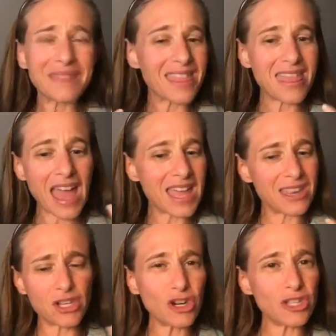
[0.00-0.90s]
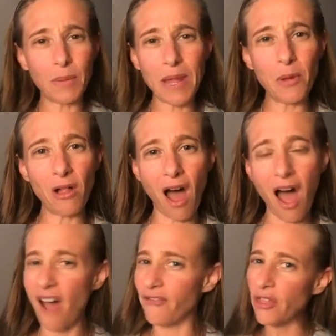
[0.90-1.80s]
that turns people
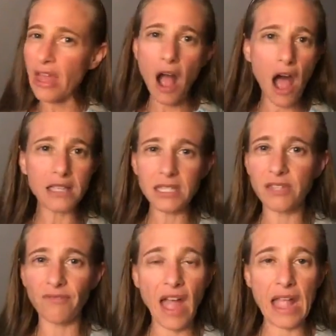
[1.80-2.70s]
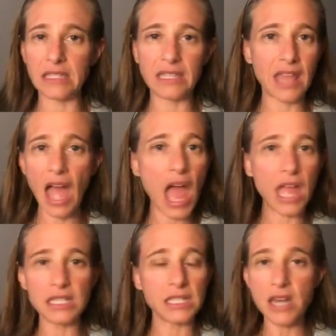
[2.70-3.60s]
off or that causes fights. And
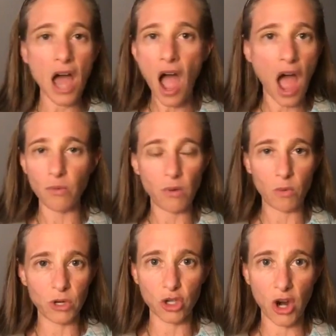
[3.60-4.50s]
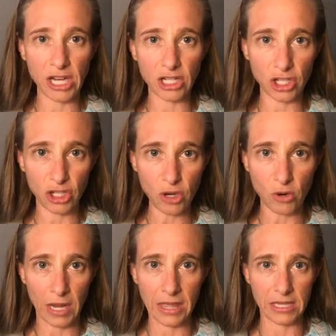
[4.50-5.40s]
that is not what we're trying to
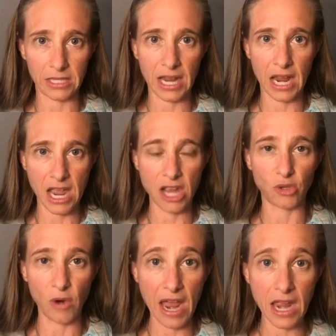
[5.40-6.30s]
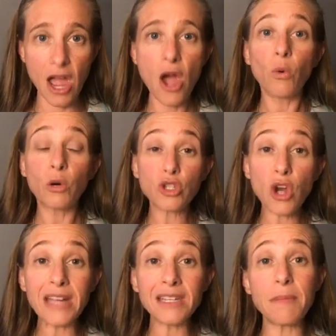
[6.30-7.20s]
do in this day and age, right? We're
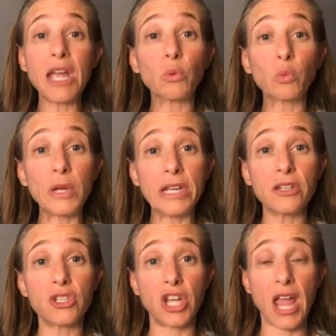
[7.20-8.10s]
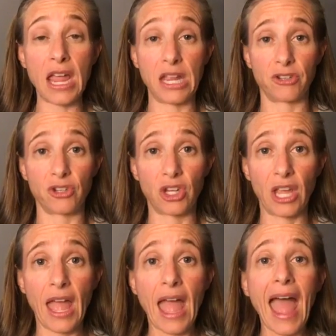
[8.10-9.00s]
trying to make real change.
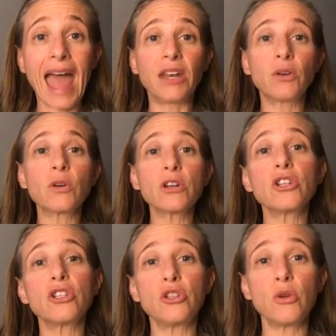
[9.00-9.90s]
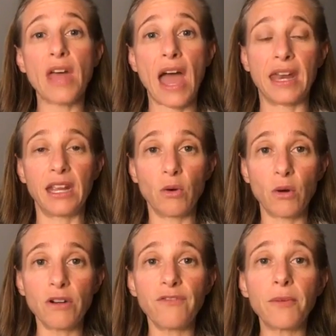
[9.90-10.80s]
And in order to do that, in
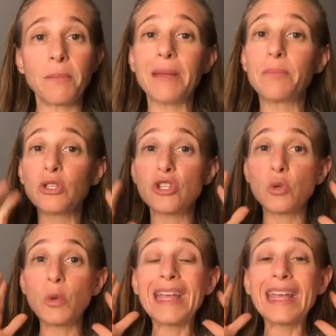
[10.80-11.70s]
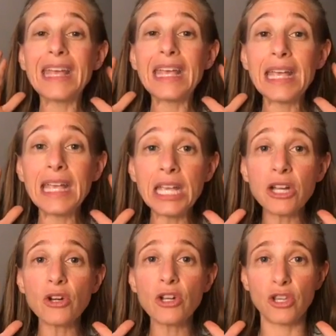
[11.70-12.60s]
order for people to
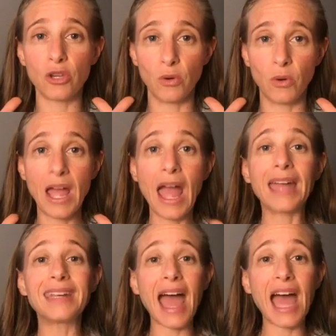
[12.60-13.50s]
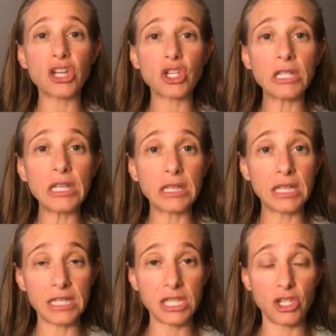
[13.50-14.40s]
hear you and actually
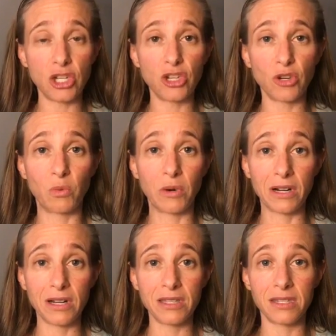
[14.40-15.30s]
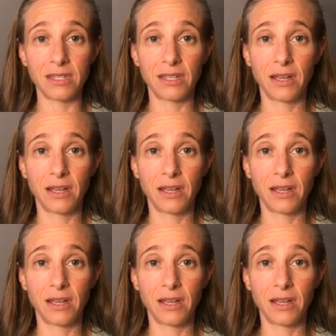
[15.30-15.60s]
listen to your words,